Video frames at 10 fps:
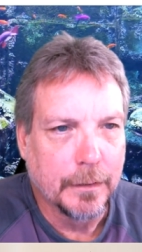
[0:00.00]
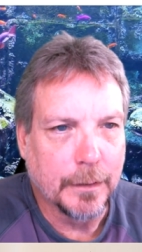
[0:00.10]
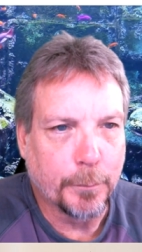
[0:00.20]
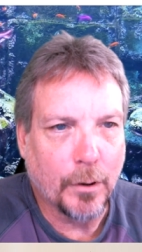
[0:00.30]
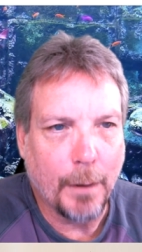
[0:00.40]

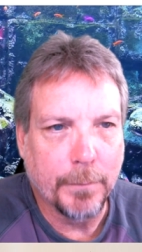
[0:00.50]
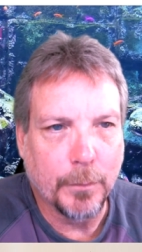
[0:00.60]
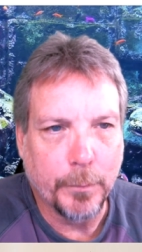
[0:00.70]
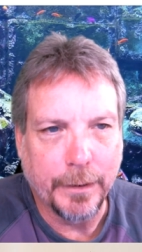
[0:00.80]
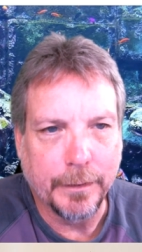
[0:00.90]
The
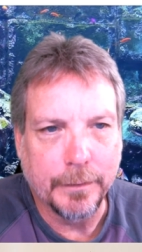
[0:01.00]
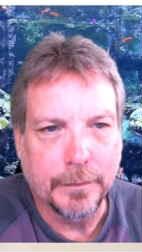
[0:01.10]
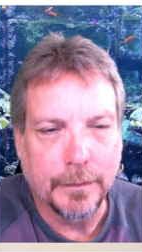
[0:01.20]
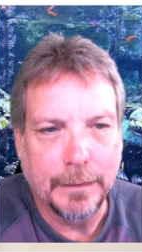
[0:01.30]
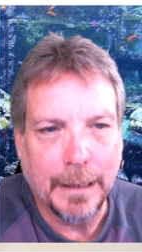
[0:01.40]
problem
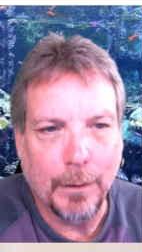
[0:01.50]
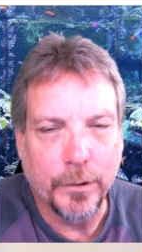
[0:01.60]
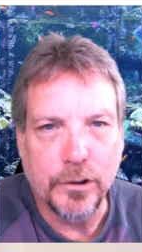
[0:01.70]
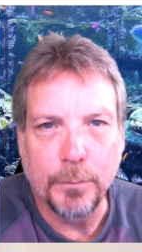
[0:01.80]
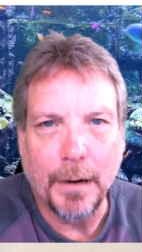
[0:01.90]
is that
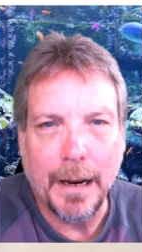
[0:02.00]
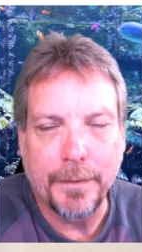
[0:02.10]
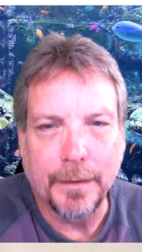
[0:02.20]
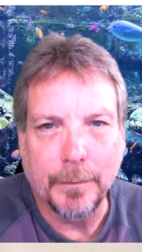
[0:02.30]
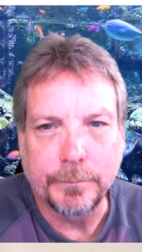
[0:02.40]
when you buy
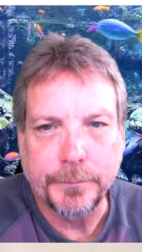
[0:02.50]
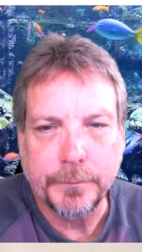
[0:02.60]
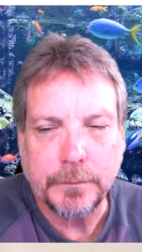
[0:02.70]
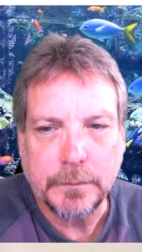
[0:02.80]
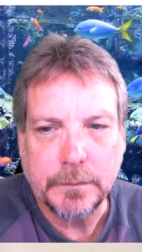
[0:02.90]
them,
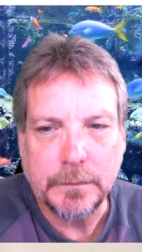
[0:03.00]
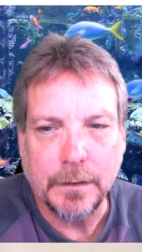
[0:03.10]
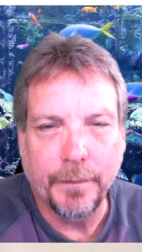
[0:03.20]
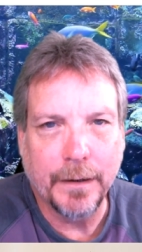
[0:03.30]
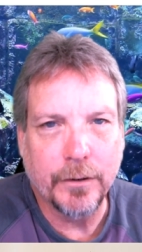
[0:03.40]

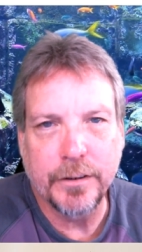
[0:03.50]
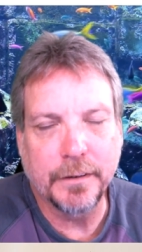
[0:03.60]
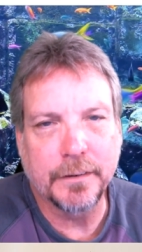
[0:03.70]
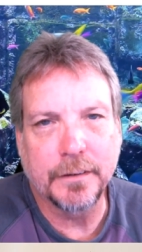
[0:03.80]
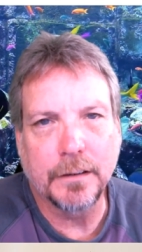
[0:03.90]
they're
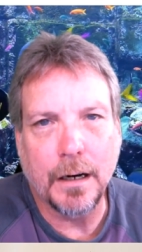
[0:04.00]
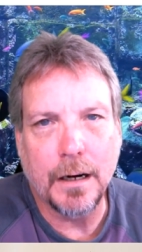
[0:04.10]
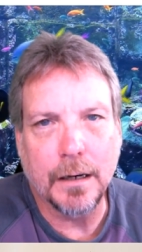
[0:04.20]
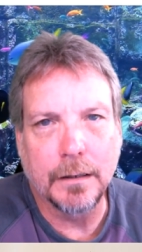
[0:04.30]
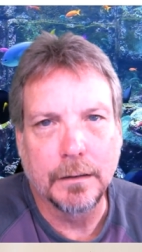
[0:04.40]
just
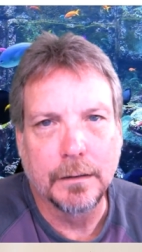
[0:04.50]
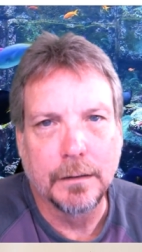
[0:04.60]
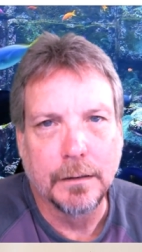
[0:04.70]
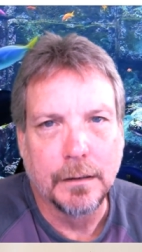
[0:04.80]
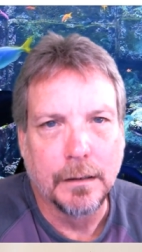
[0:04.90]
stock
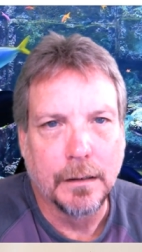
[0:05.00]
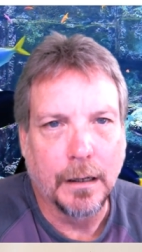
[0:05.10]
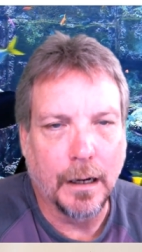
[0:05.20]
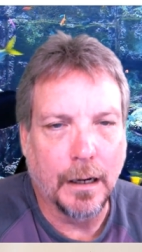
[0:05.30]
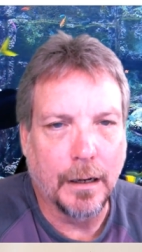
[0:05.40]

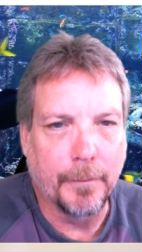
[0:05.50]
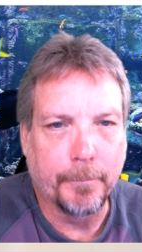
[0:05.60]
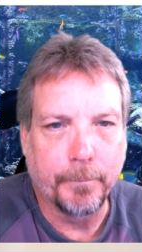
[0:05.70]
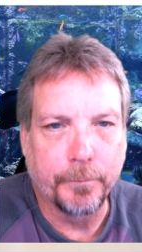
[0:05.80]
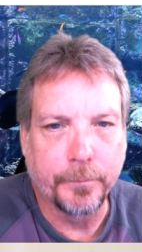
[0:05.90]

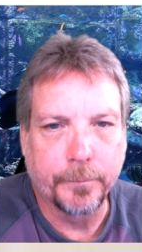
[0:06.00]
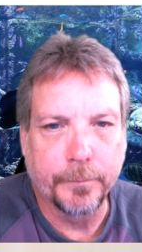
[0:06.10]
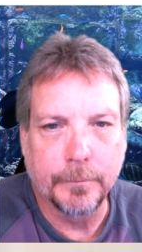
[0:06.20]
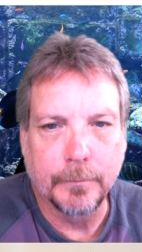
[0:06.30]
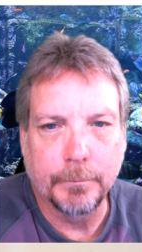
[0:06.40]
um,
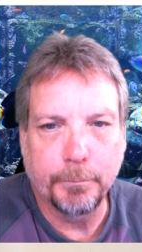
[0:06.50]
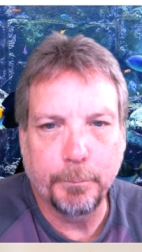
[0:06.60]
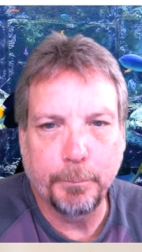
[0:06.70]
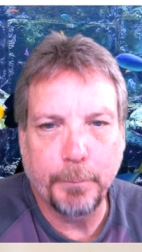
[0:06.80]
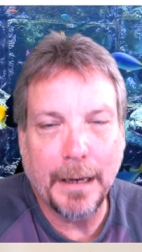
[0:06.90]

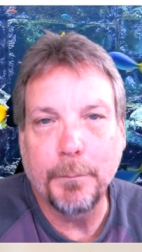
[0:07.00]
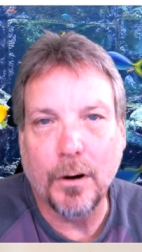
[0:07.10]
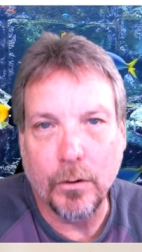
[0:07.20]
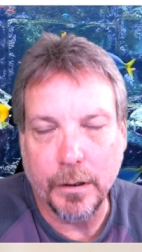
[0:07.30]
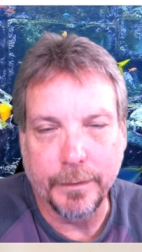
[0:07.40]

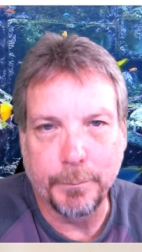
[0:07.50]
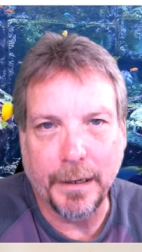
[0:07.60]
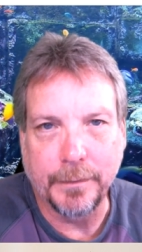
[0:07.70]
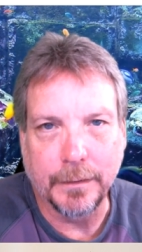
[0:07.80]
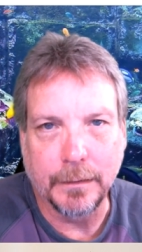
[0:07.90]
paintball guns,
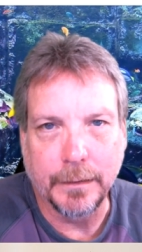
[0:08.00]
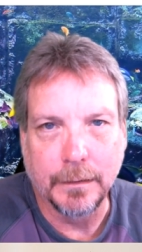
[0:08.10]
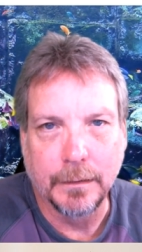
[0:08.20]
basically,